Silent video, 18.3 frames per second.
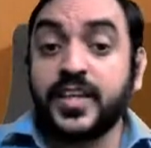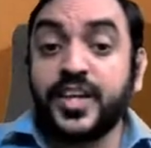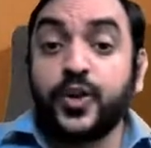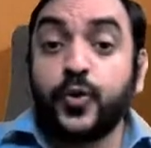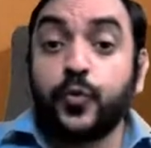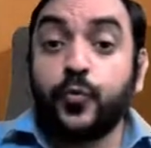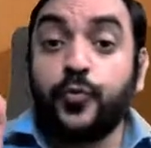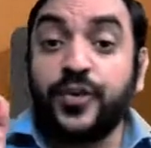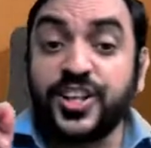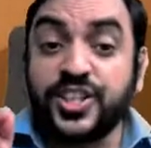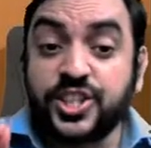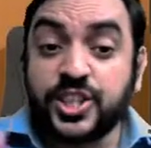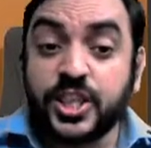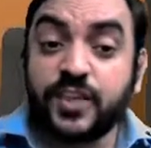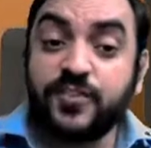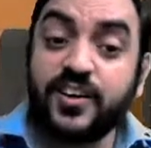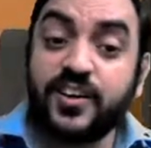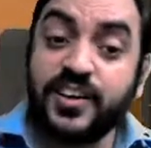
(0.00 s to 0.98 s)

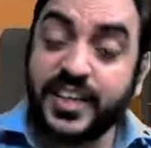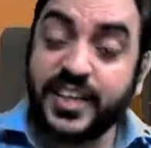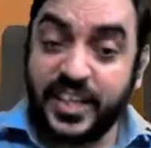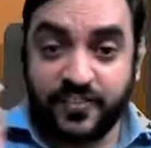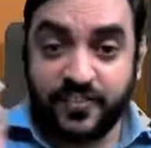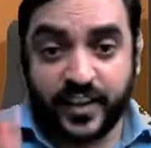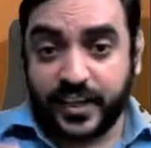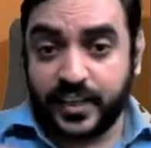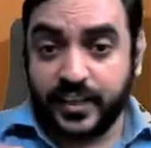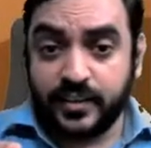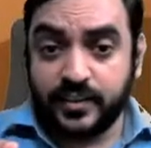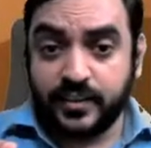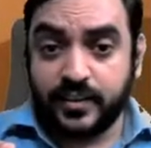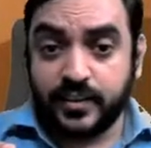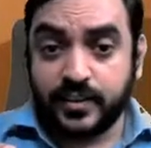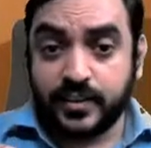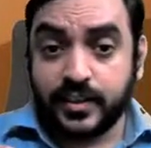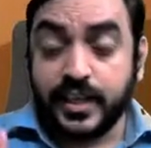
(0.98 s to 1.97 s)
Whichever event
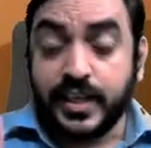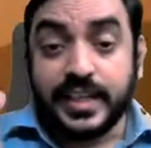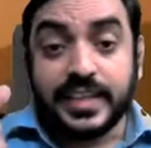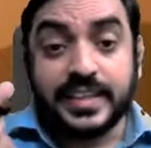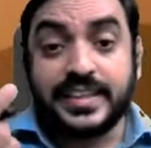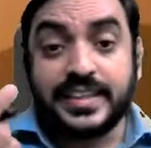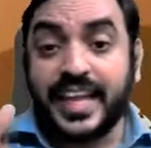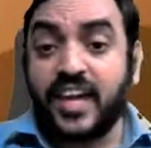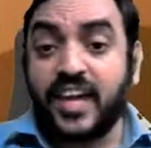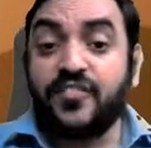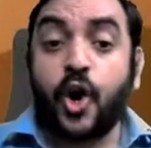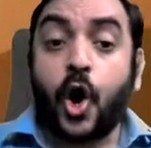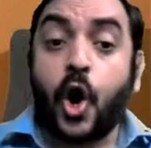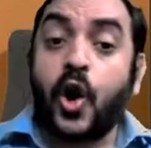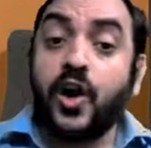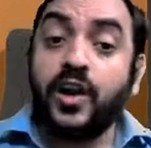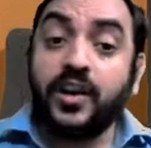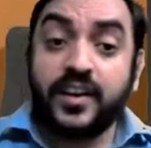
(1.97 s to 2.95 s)
they have
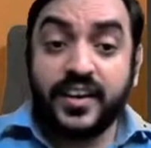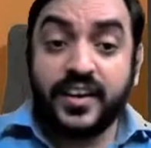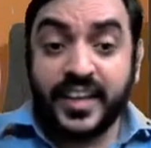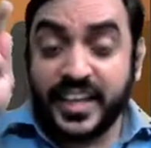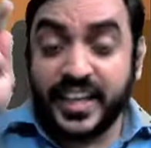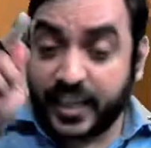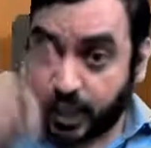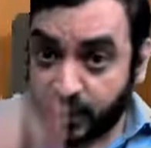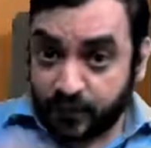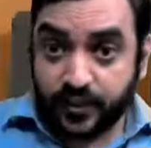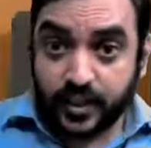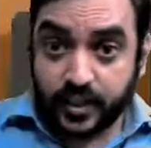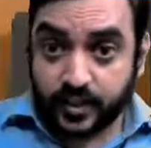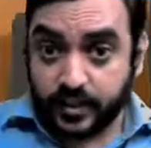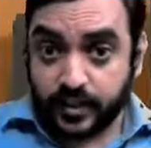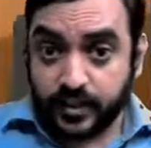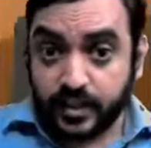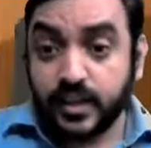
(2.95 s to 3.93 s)
already
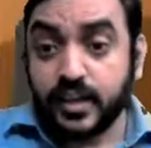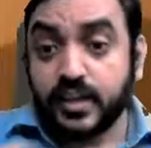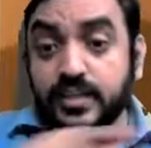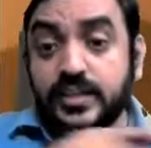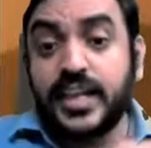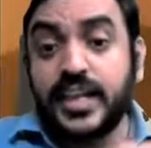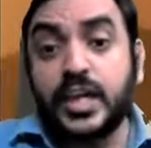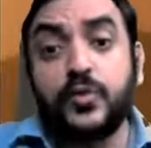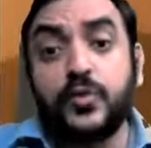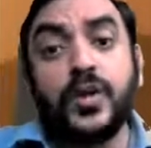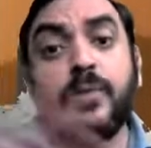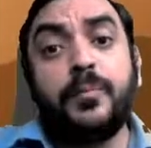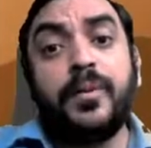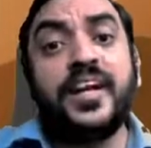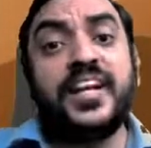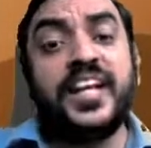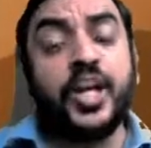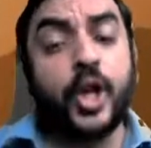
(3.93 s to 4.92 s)
given, that will
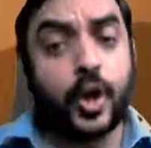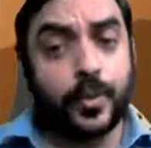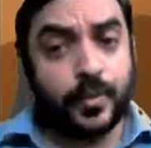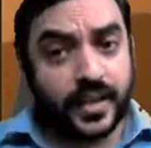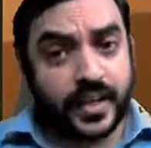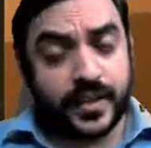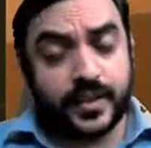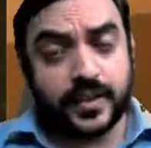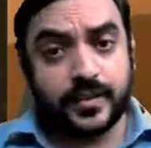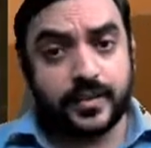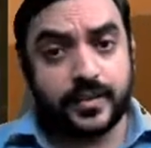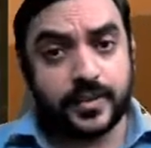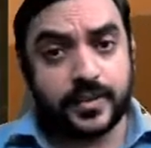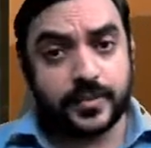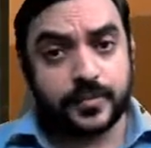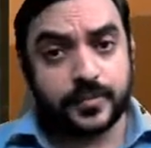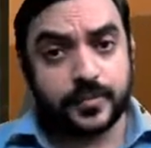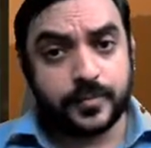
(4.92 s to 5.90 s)
be denominator.
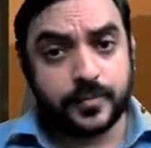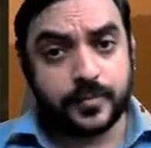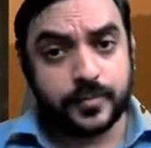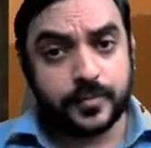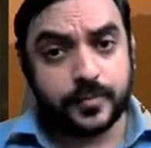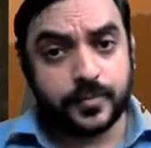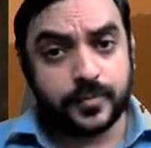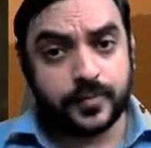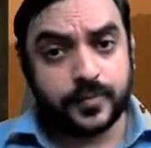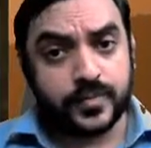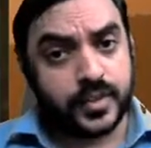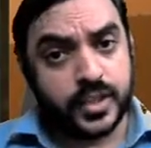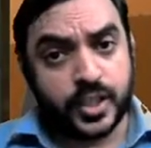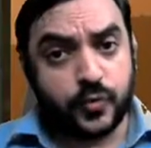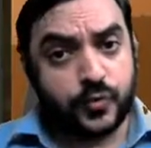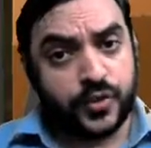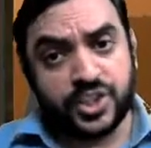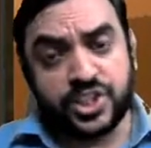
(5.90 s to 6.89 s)

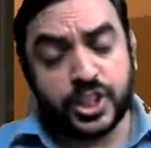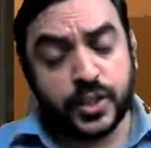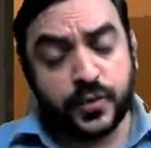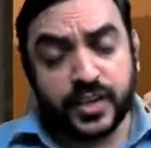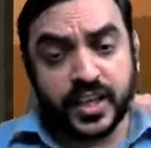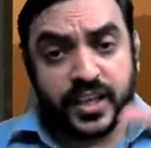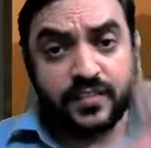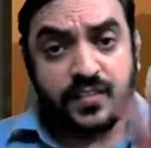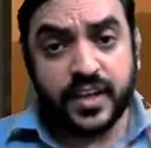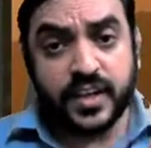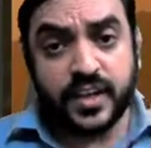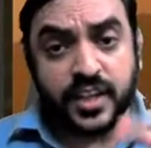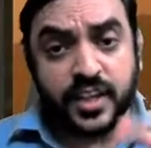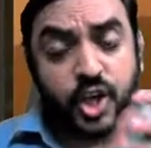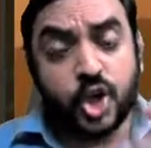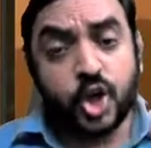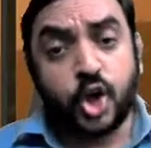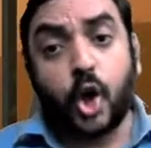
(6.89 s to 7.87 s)
Whichever event
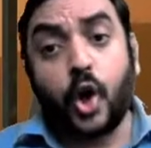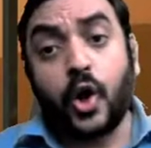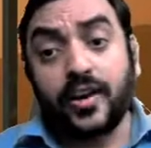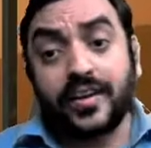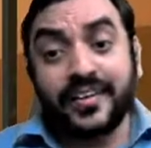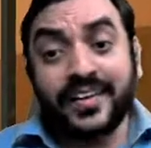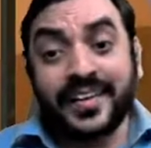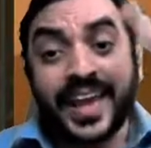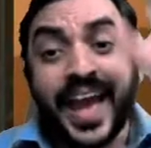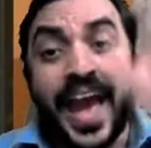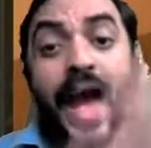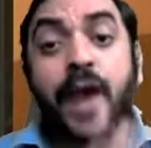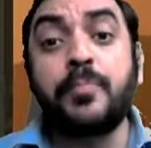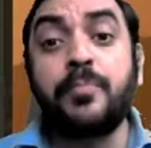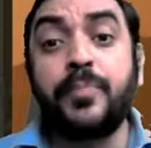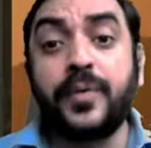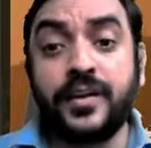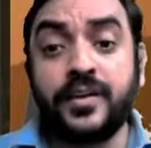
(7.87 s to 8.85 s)
already
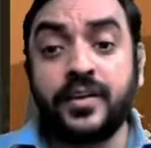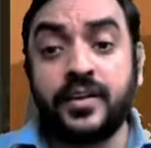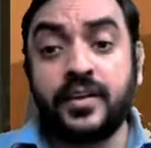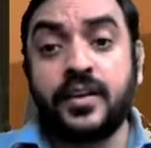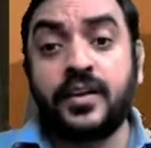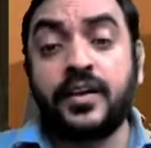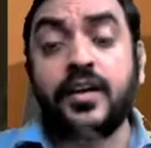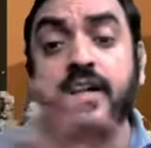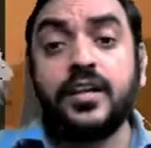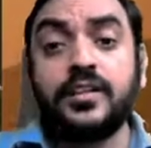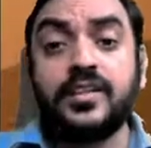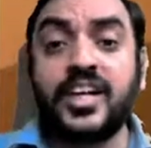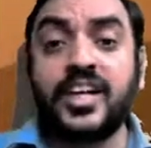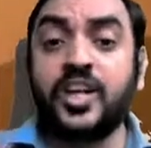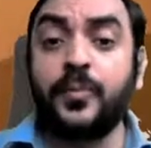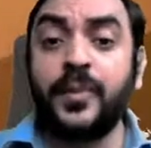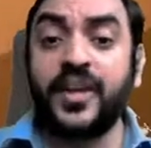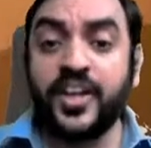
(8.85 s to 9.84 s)
happened, that
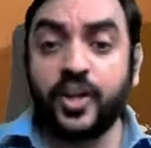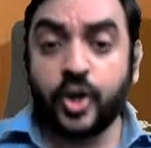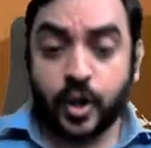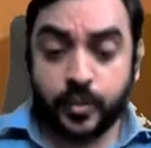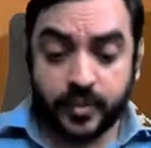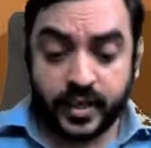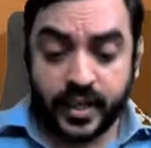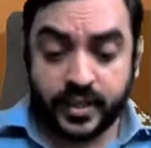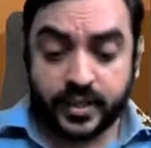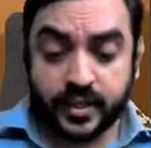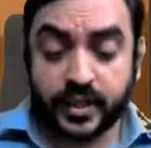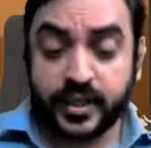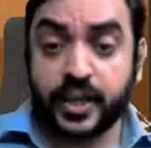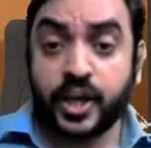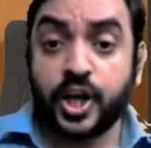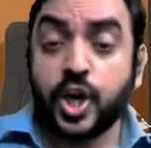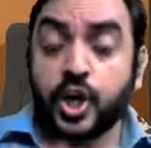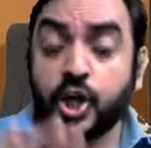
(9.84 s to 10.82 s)
will be
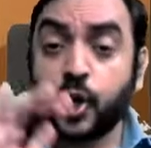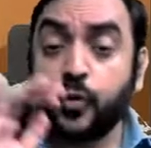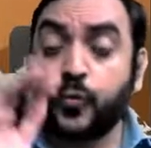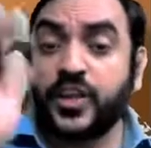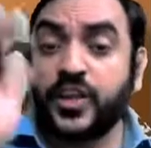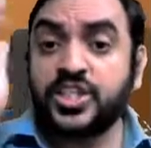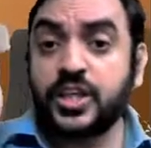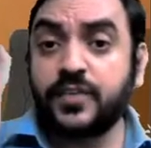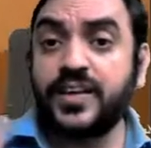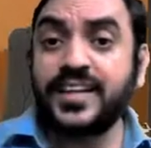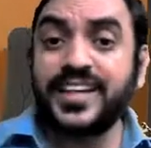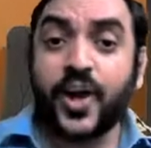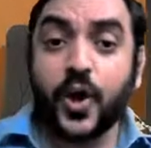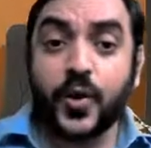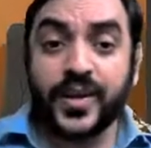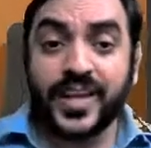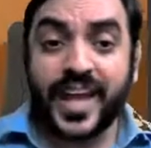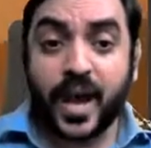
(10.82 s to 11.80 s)
denominator. Now, which event
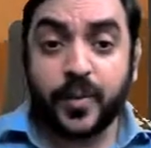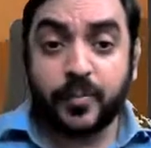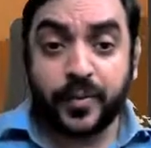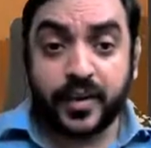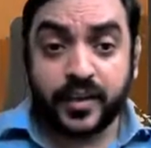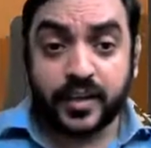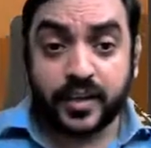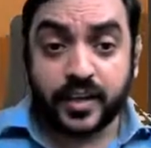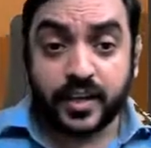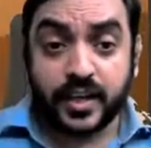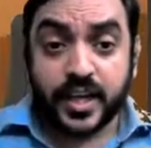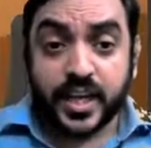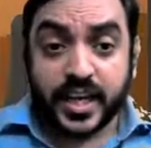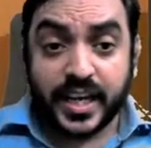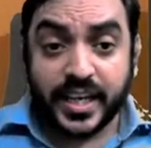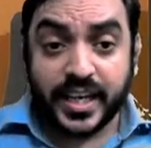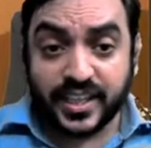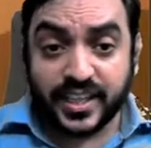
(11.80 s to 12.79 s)
already happened?
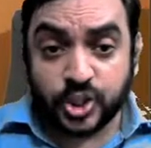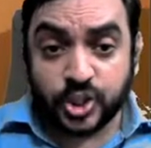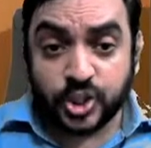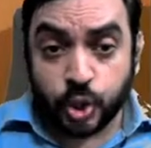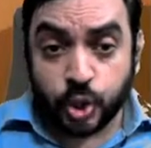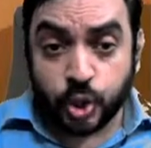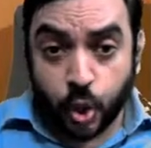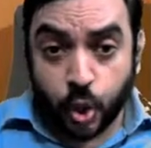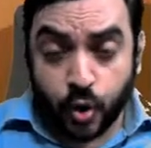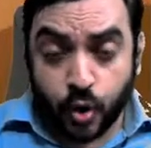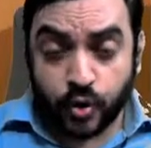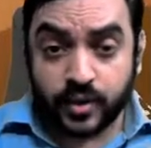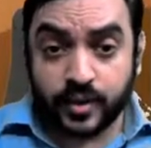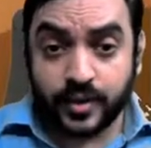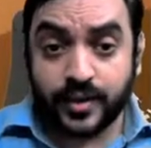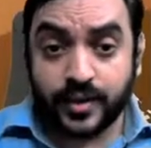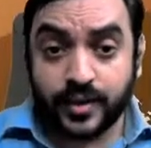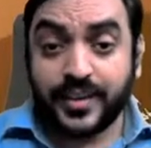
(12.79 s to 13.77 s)
It is
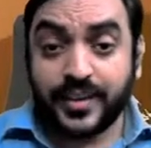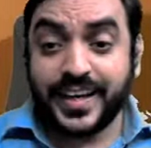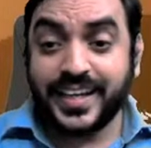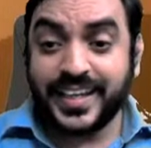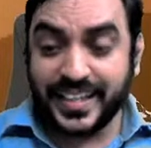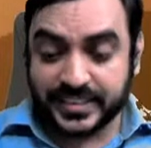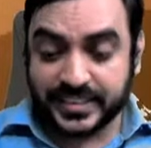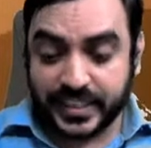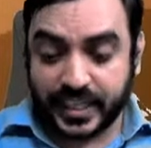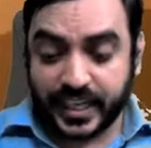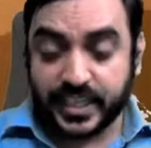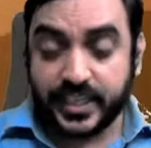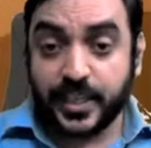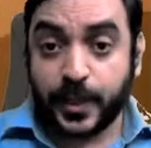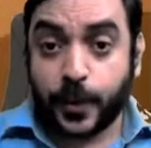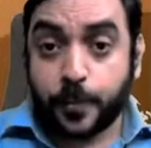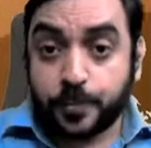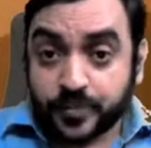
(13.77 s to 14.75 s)
known, it is
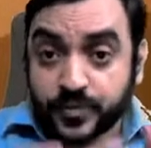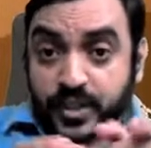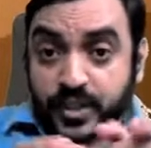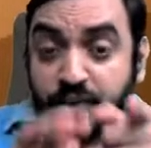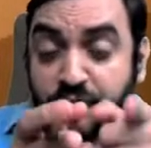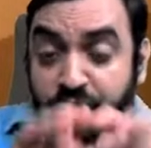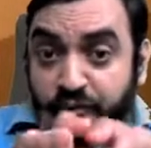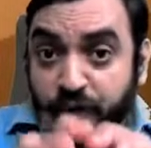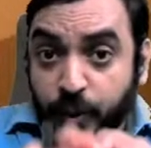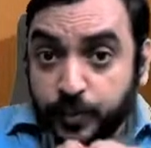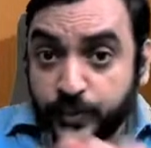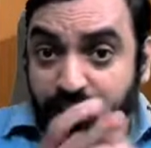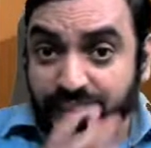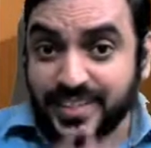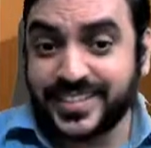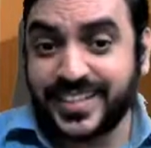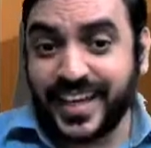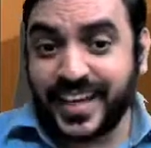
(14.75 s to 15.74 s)
red. From
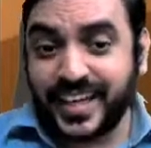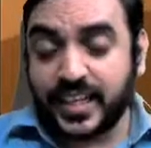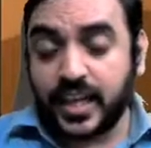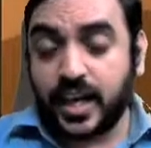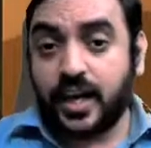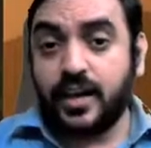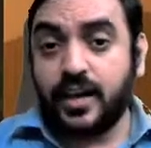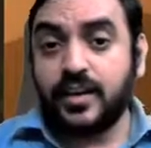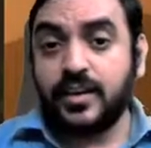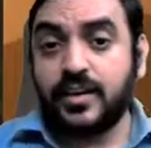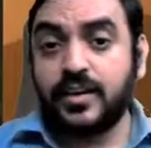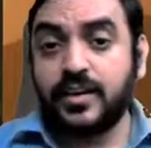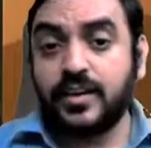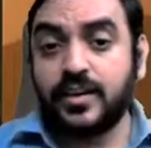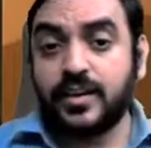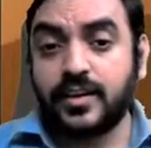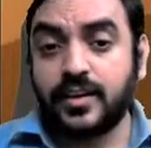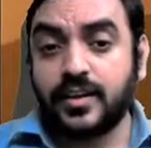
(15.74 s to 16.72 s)
this data,
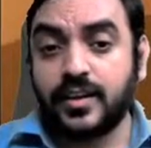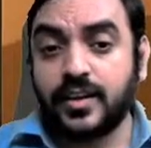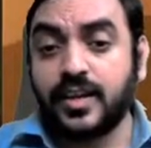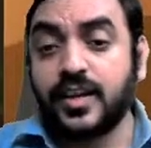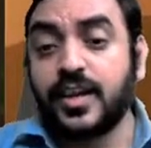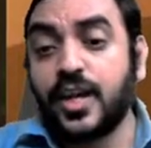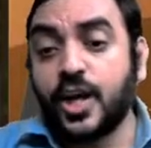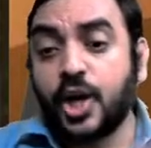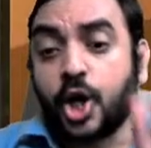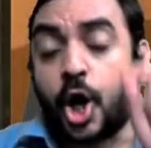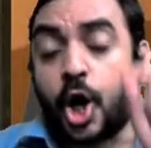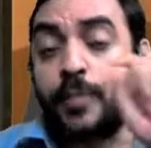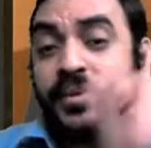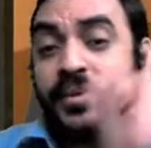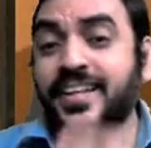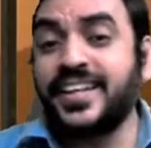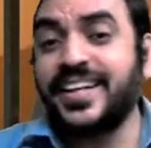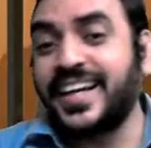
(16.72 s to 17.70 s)
how
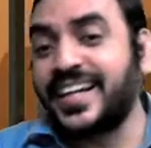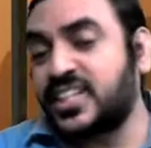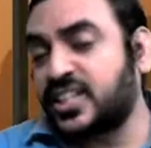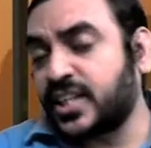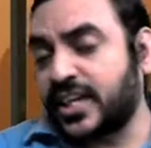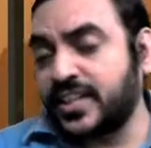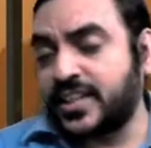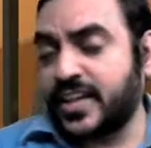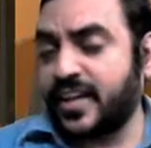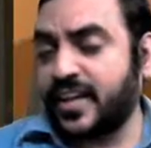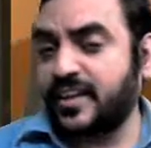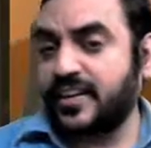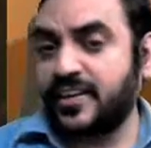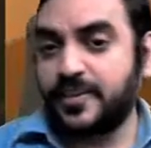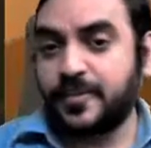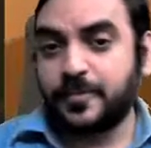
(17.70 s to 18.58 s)
many reds are there?